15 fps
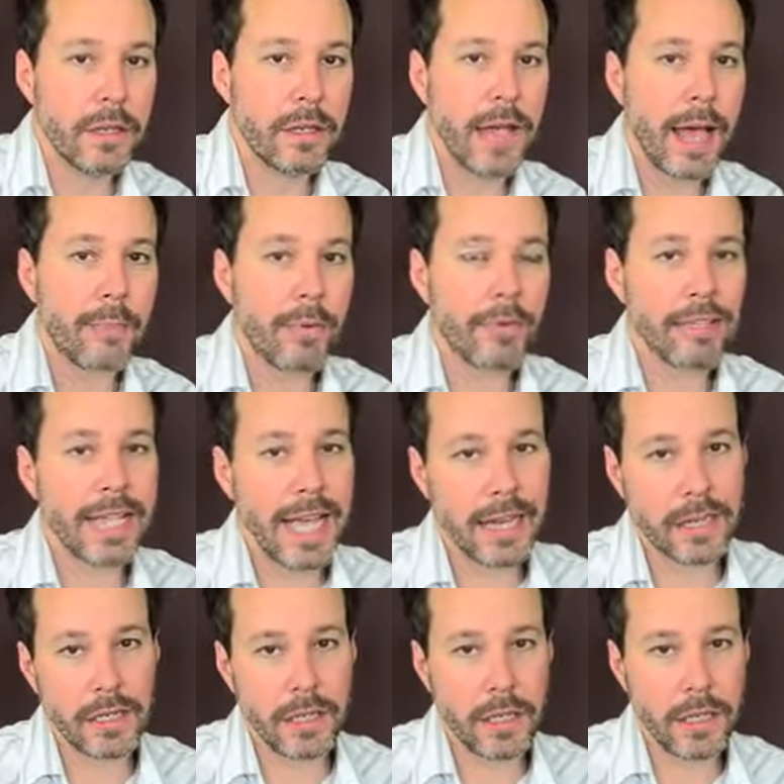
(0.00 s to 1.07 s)
type of
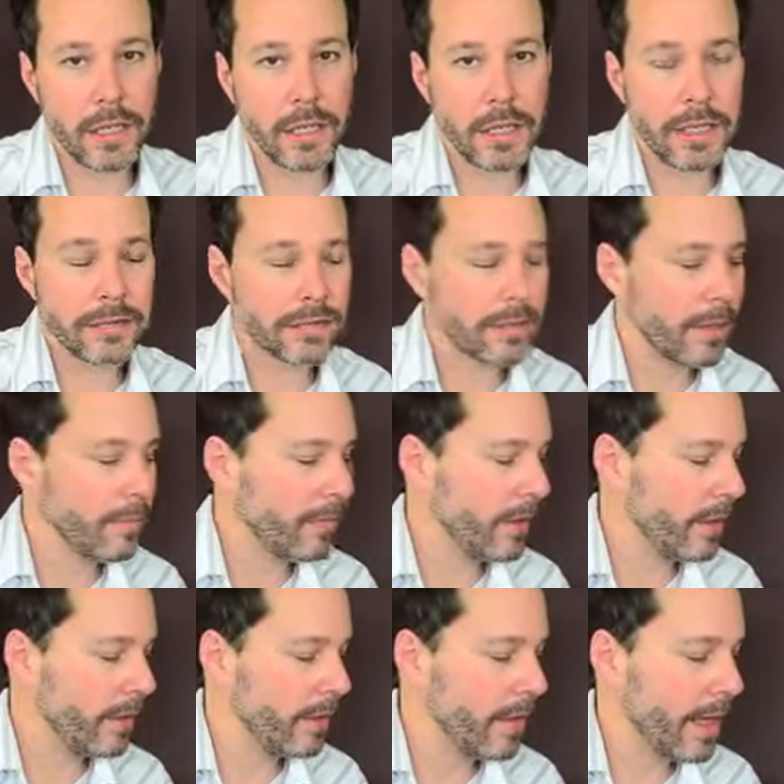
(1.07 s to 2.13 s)
technique. It's
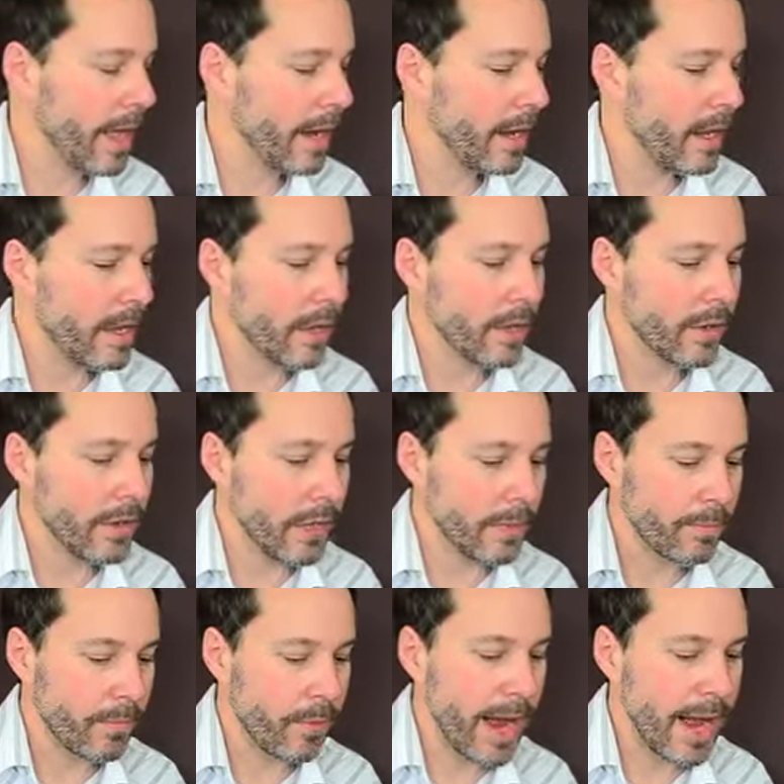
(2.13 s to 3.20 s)
something that you're going
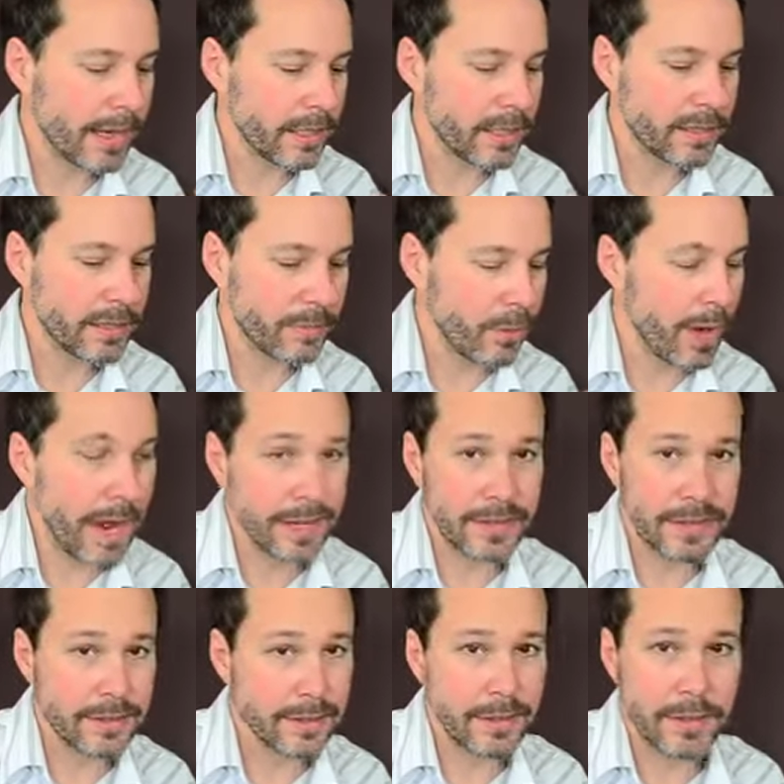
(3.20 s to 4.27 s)
to practice
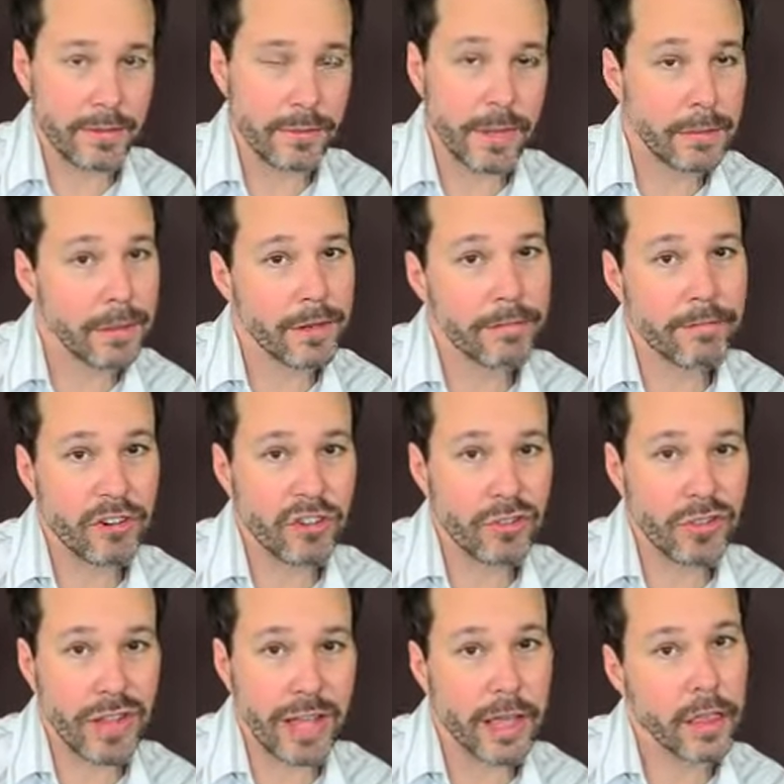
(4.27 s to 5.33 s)
and maybe the
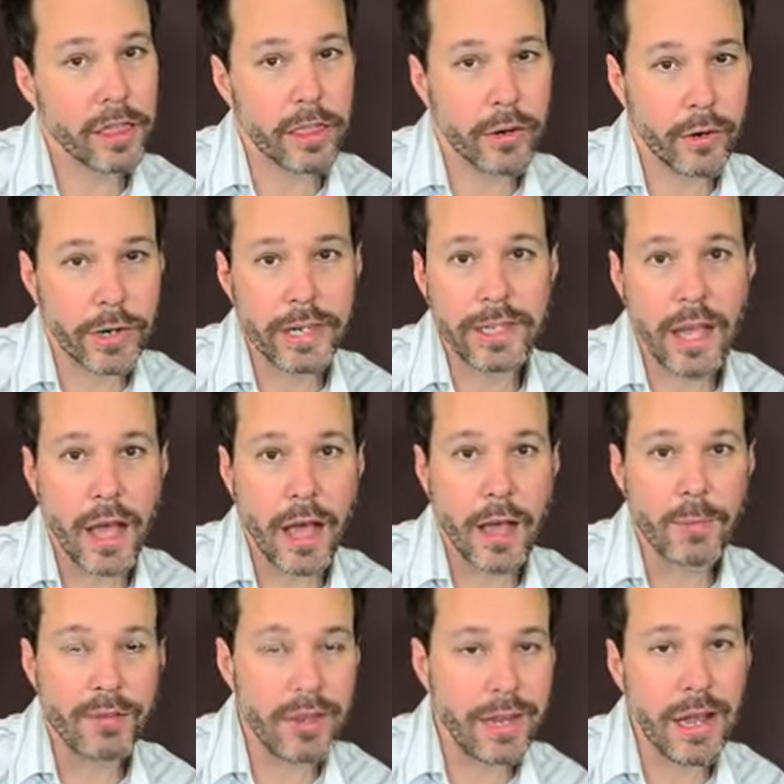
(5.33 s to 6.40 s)
first like 30
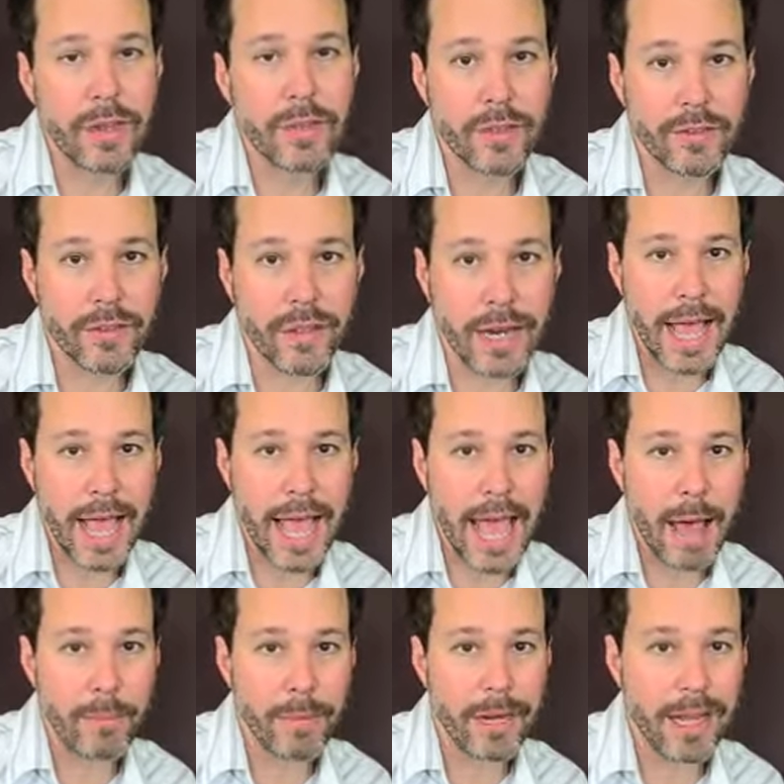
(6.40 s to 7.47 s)
times nothing's
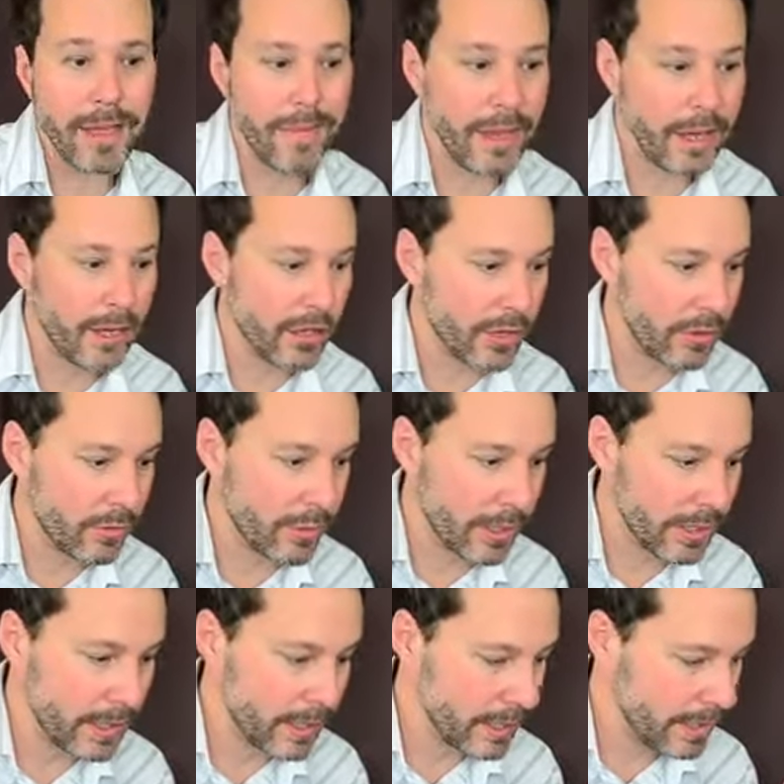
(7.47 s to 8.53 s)
happen, and then you're
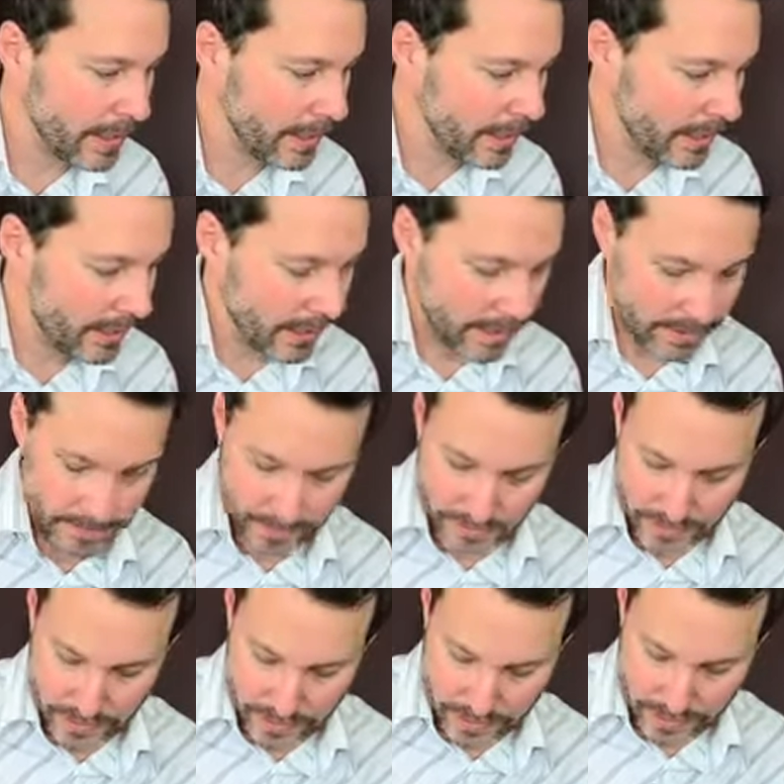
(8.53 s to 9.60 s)
going to
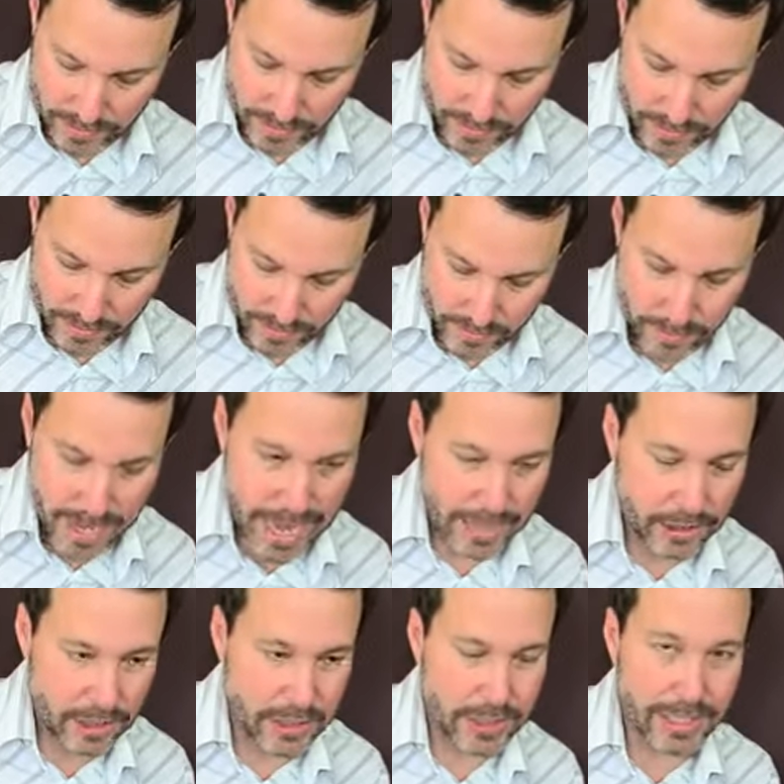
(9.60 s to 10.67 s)

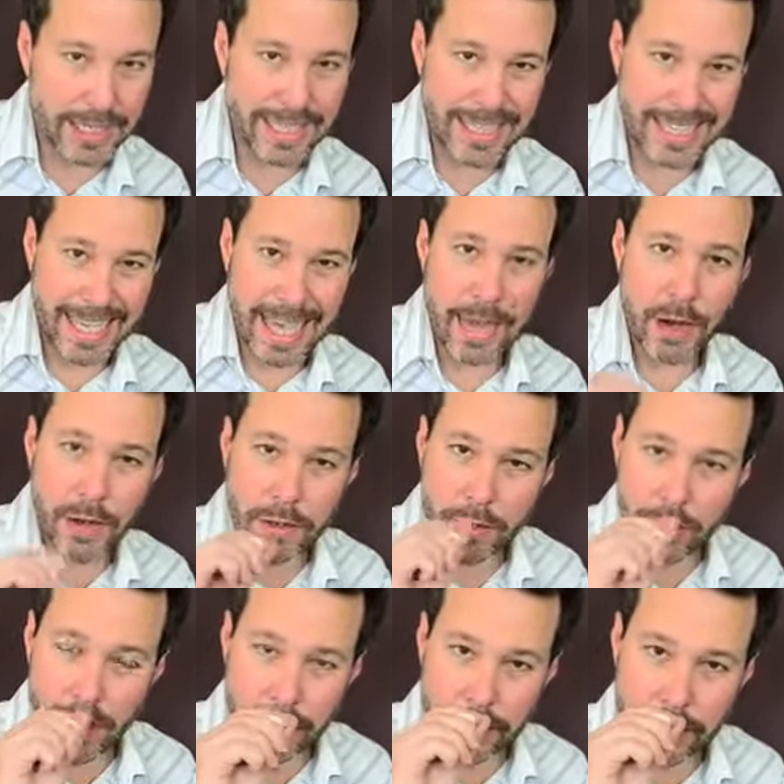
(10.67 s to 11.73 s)
magically get
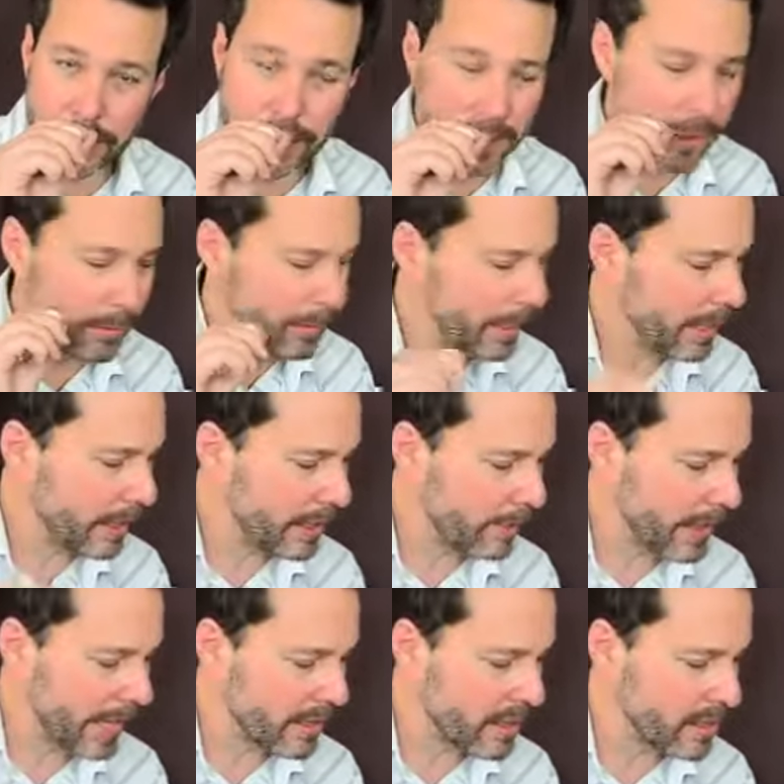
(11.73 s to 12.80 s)
a little bit of
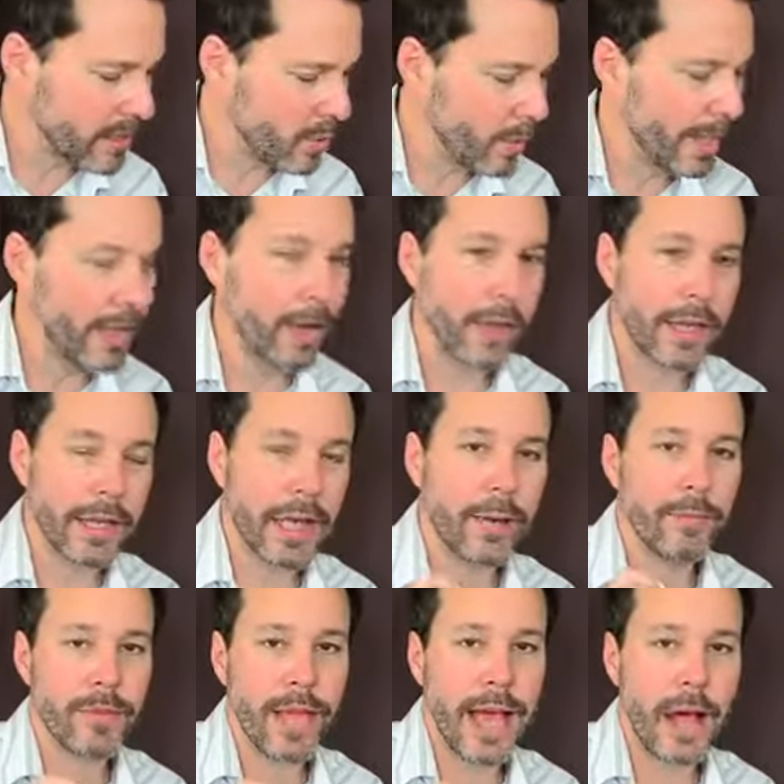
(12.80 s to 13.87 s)
that squeal that
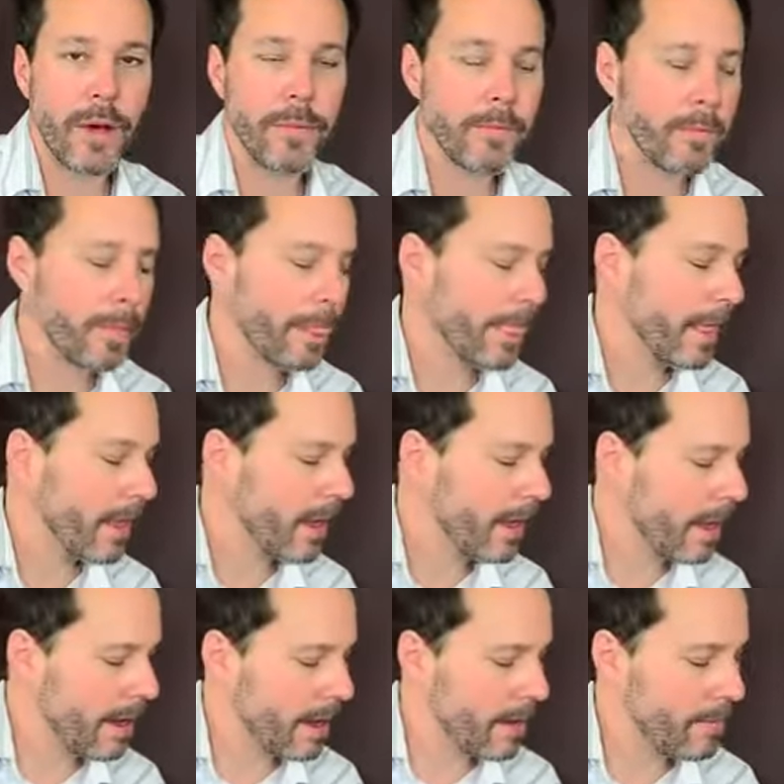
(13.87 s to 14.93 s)
comes out,
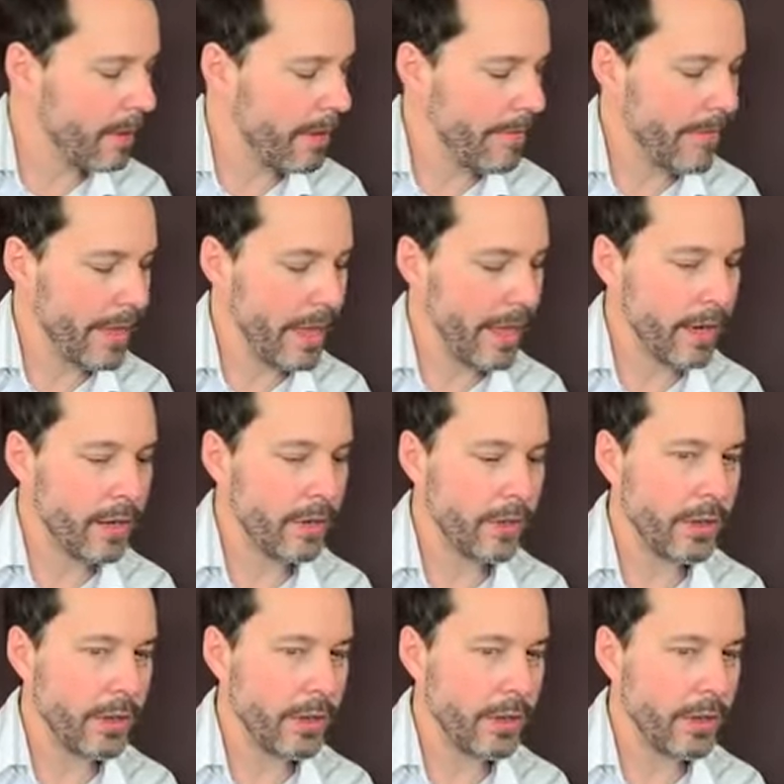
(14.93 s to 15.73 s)
and then